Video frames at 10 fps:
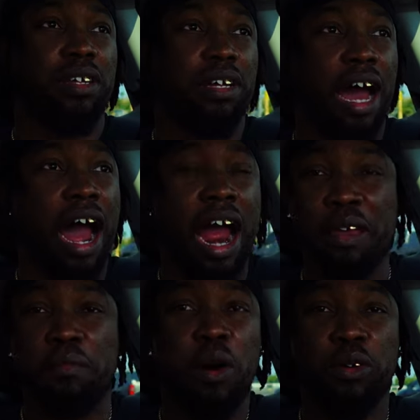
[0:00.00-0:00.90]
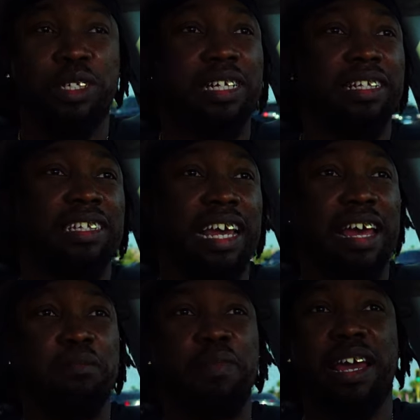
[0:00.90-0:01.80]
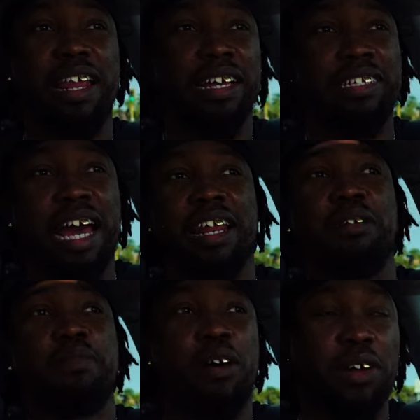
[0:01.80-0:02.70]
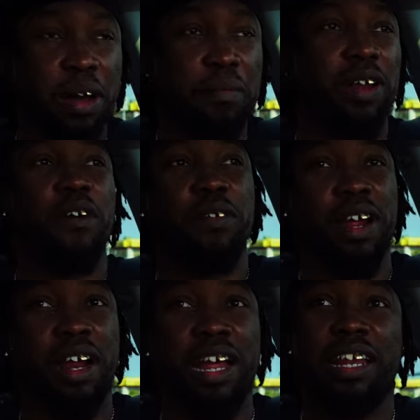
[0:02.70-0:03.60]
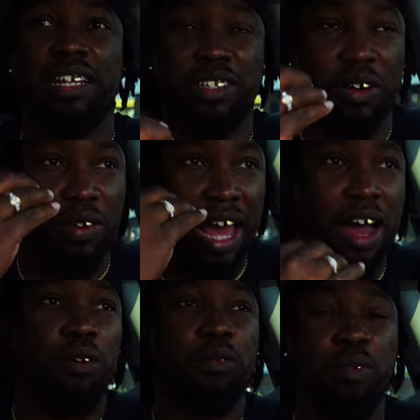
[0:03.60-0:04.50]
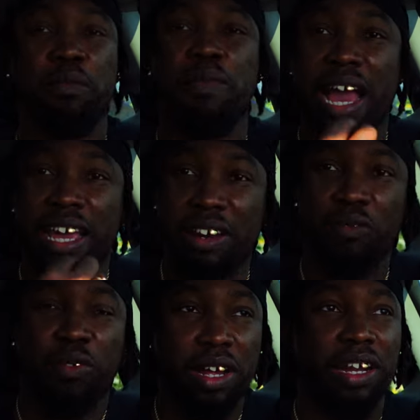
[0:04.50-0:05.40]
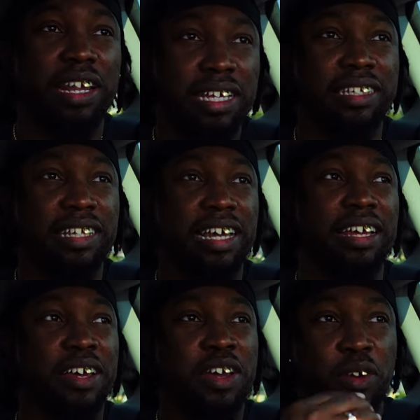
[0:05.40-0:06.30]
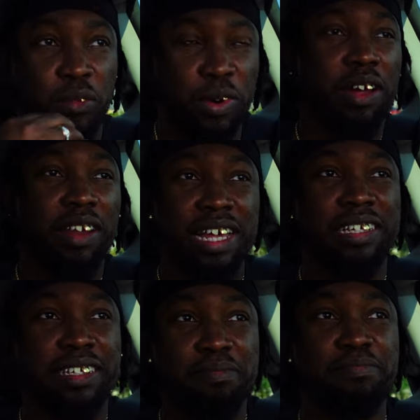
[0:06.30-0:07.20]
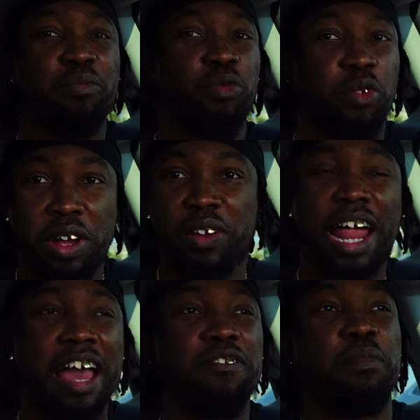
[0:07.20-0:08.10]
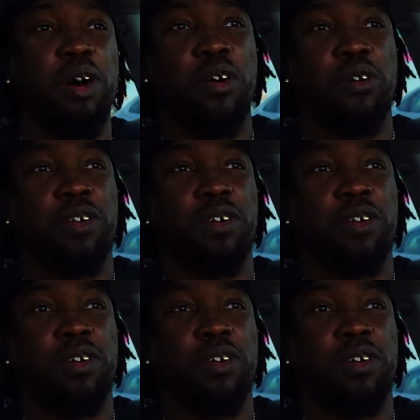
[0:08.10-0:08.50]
our emotions and being excited about coming over there. And so now we back in realism, real life mode.